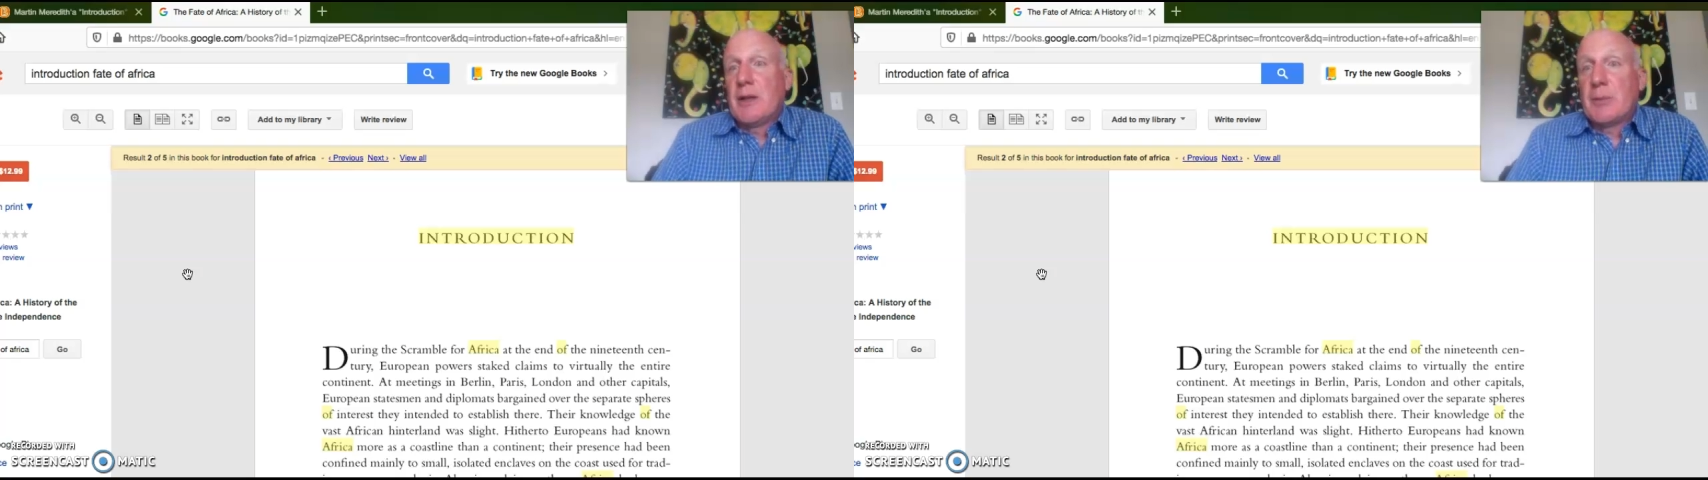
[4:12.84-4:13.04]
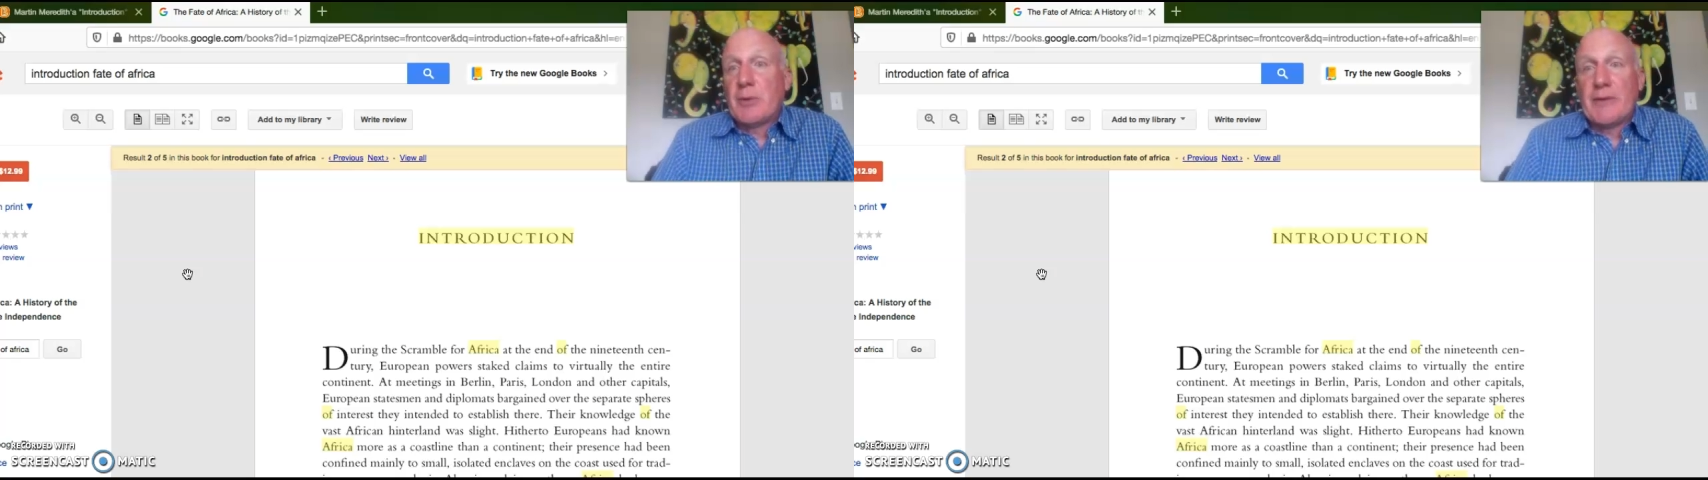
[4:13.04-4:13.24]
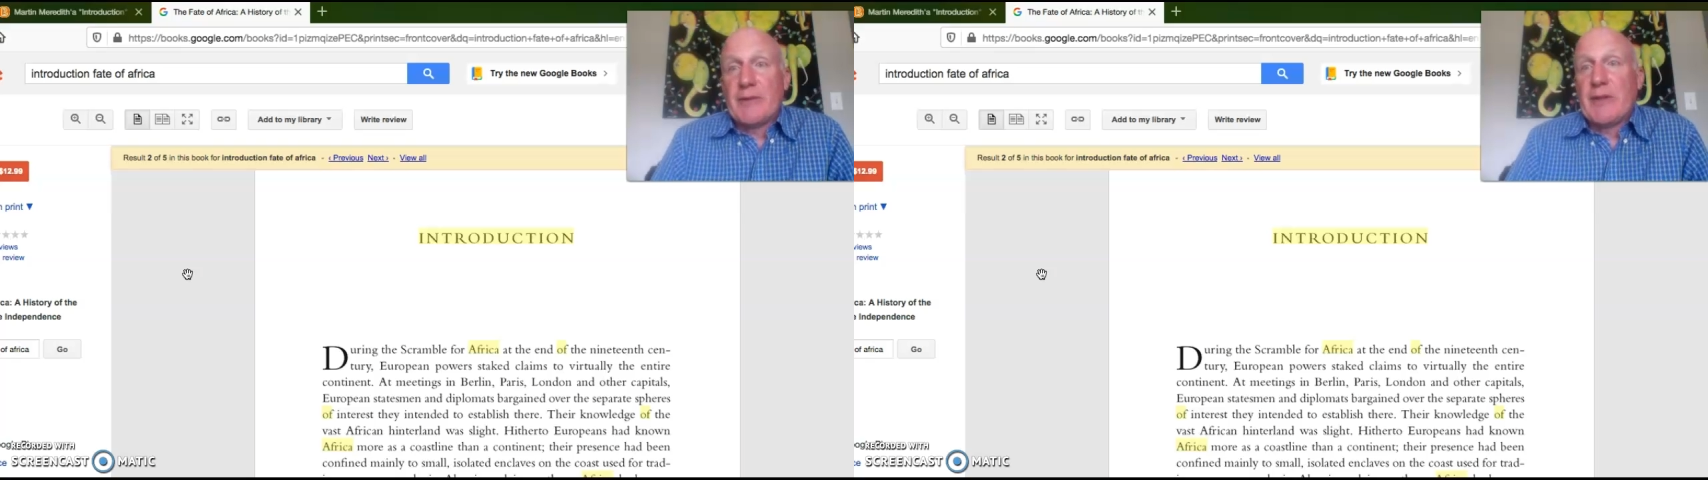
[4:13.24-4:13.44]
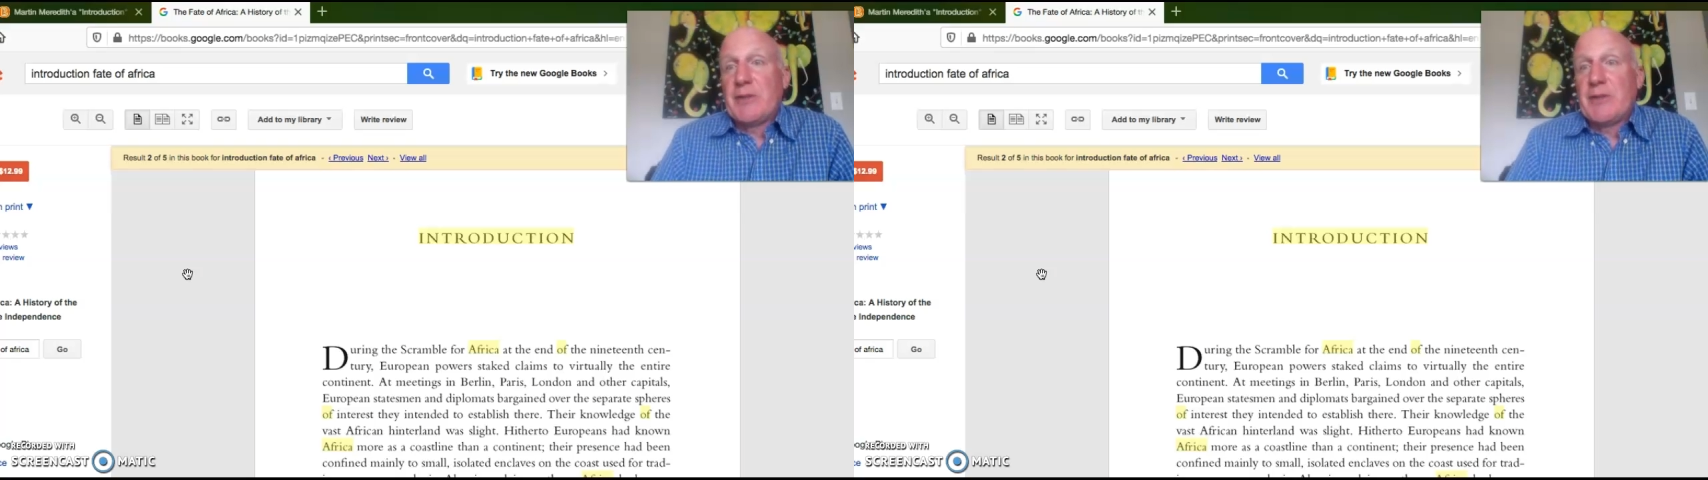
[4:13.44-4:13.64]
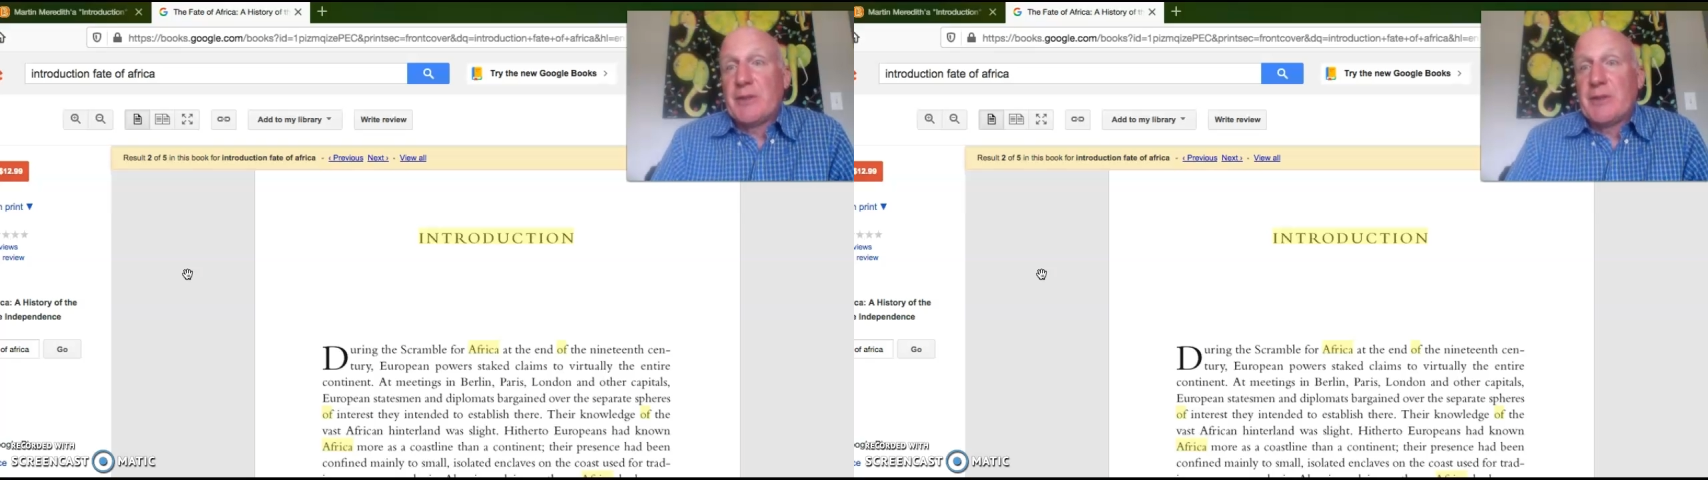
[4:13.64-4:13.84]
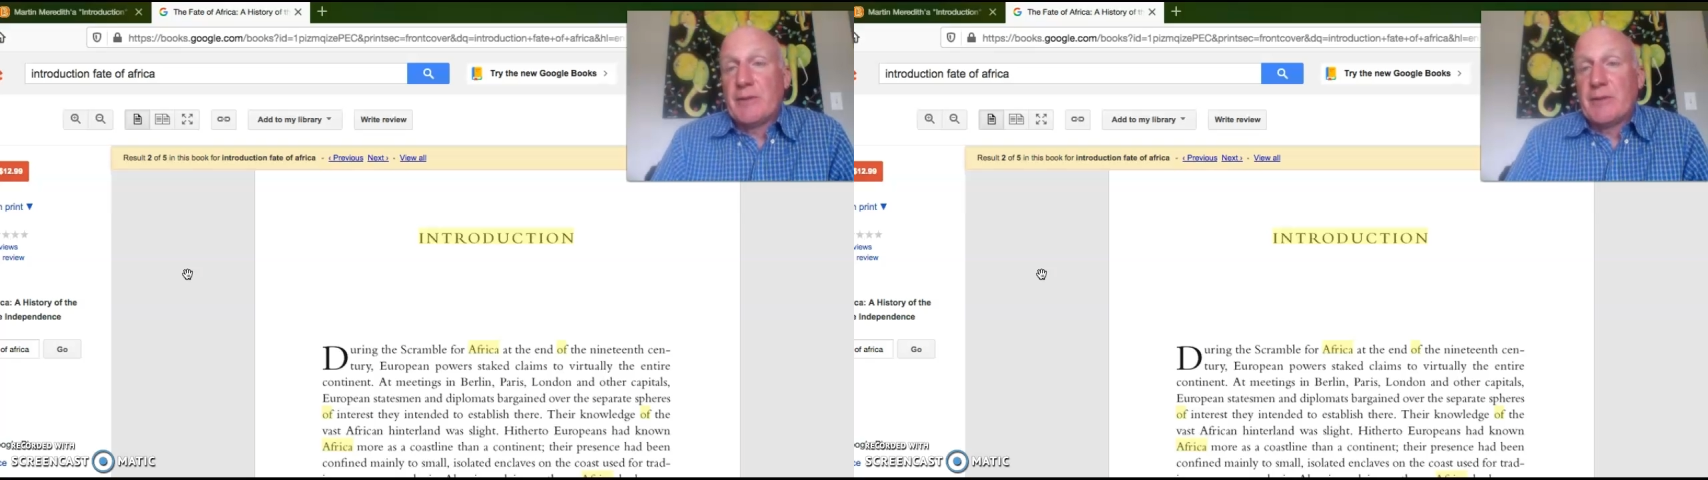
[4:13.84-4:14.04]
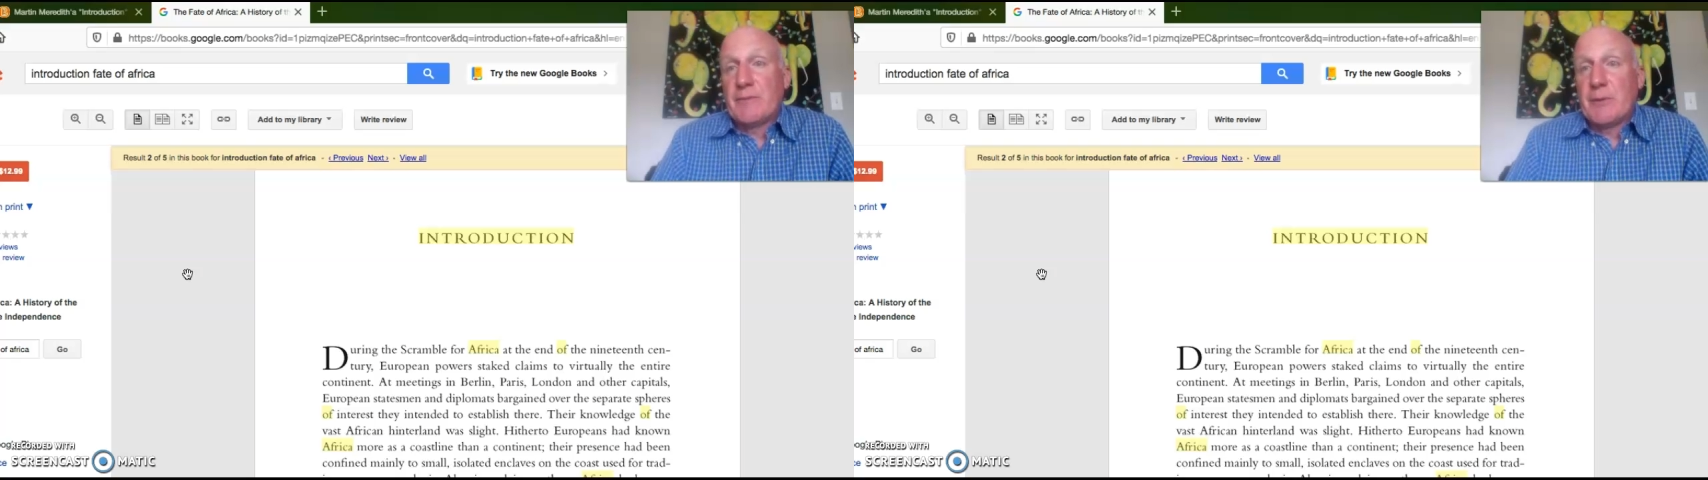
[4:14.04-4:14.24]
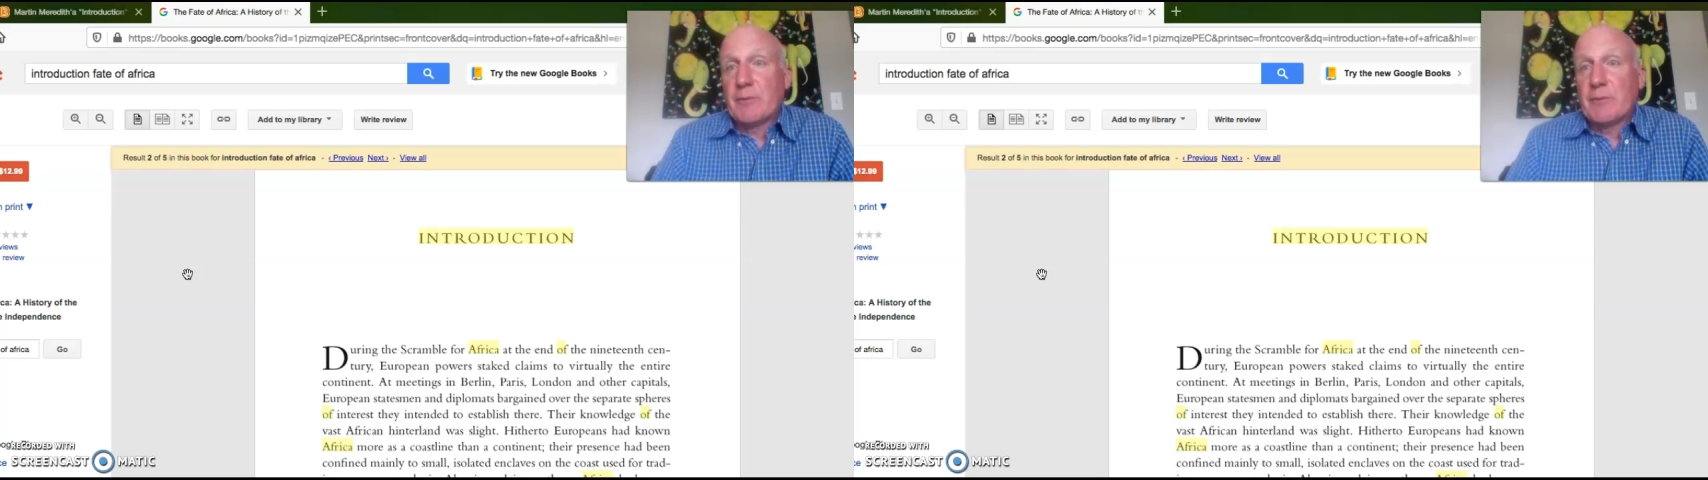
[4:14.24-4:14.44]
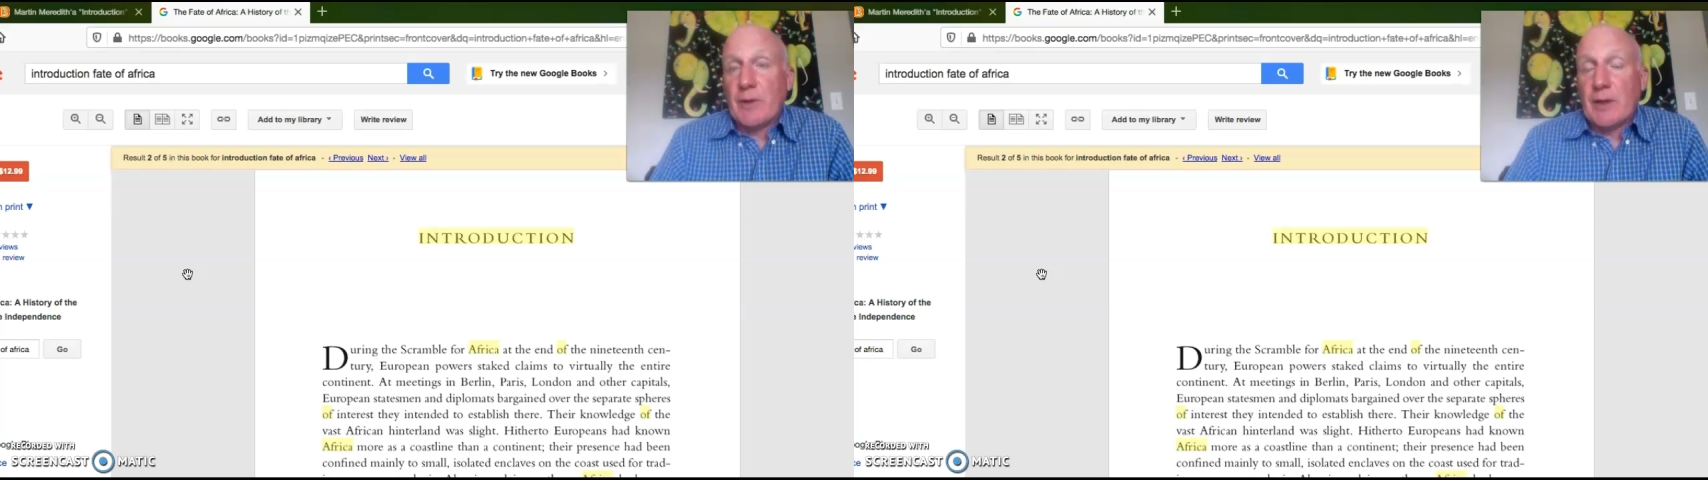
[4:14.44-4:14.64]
presentation of your